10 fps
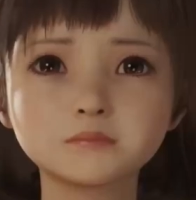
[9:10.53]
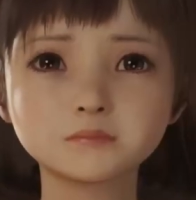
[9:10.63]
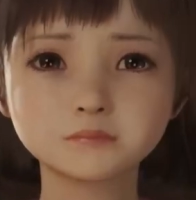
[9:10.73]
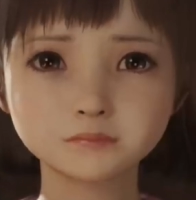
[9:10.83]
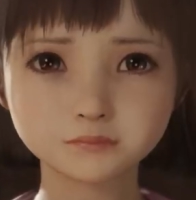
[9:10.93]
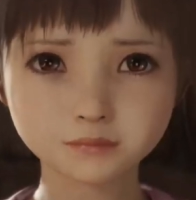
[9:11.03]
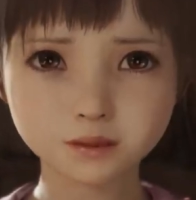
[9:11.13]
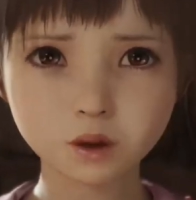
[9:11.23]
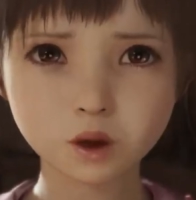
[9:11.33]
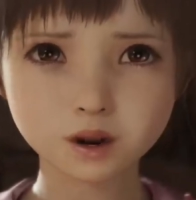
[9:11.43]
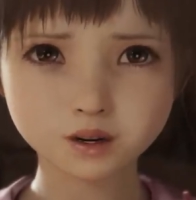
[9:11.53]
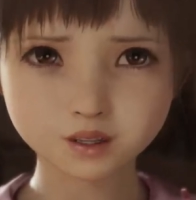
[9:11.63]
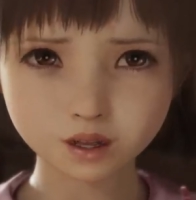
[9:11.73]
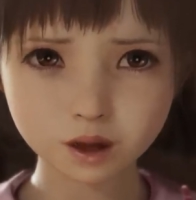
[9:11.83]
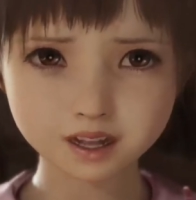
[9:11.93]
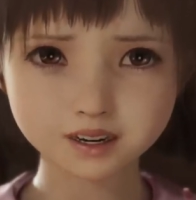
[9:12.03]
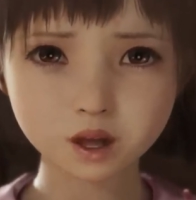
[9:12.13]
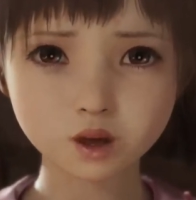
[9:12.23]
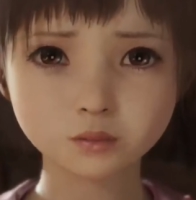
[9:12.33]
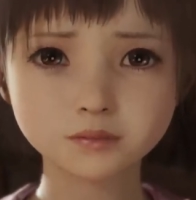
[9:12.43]
that Aerith made with Cloud
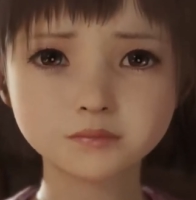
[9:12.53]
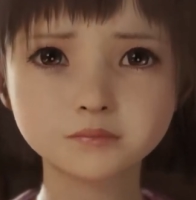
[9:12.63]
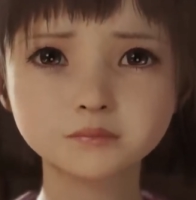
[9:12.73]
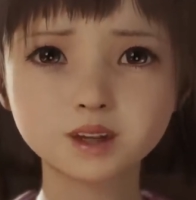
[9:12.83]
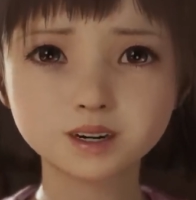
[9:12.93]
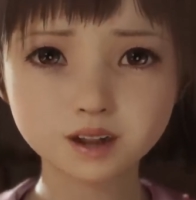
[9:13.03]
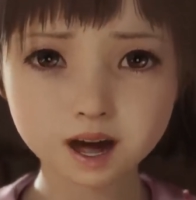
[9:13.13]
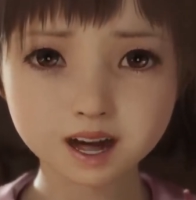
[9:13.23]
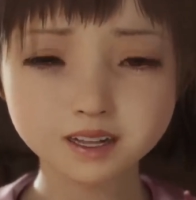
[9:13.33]
was the one during the